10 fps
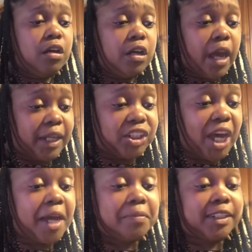And
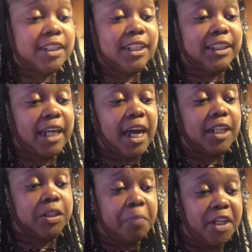James isn't saying
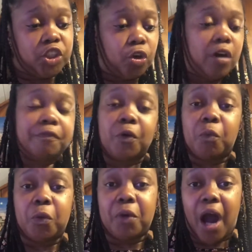to be joyful
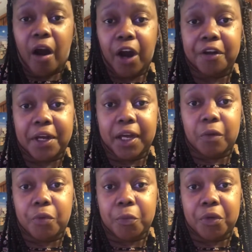when we are hurting
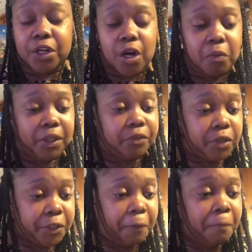and when we're going
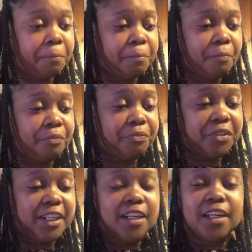through.
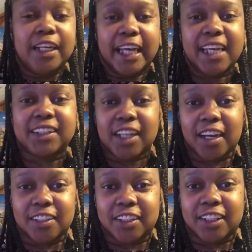He's
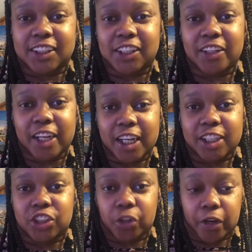saying to consider it
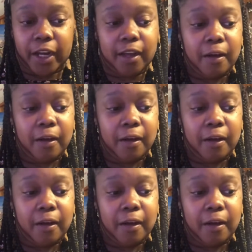joy